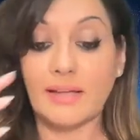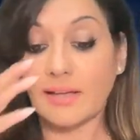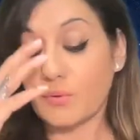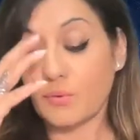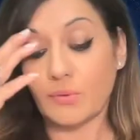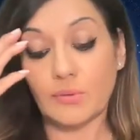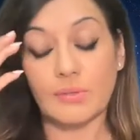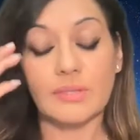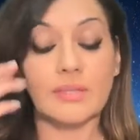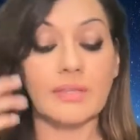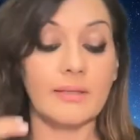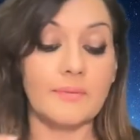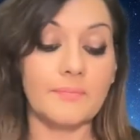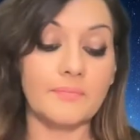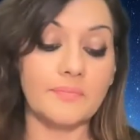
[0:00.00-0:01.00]
I call
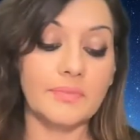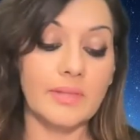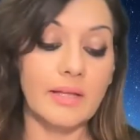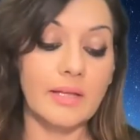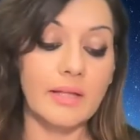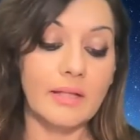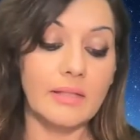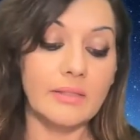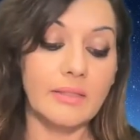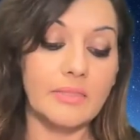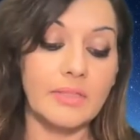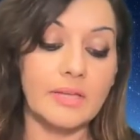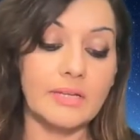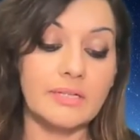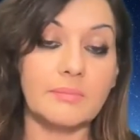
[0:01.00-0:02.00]
the
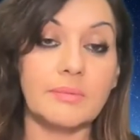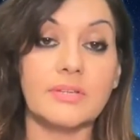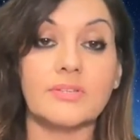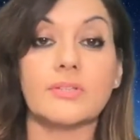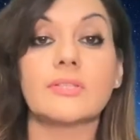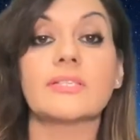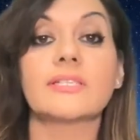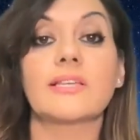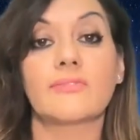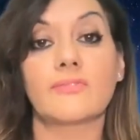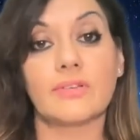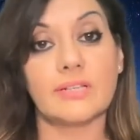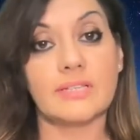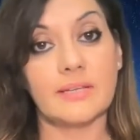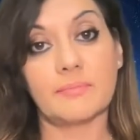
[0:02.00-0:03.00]
third dimension the
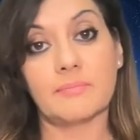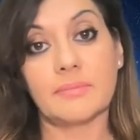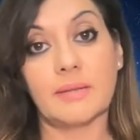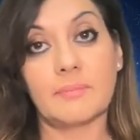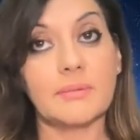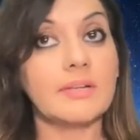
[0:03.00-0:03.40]
suffering template,